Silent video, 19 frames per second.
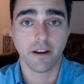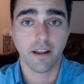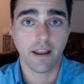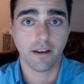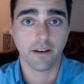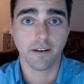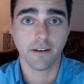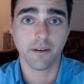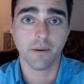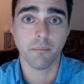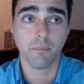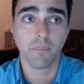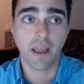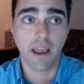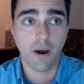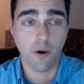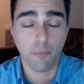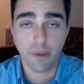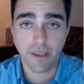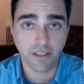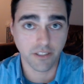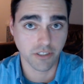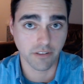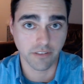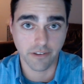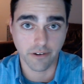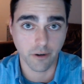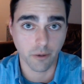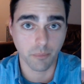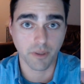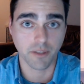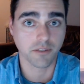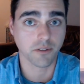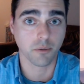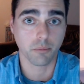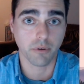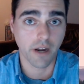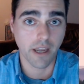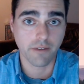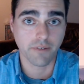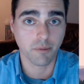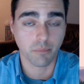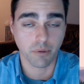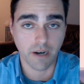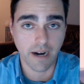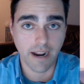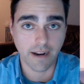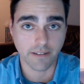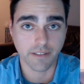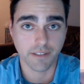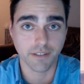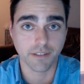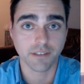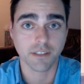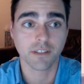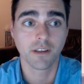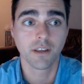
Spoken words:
outpatient therapist or private practice,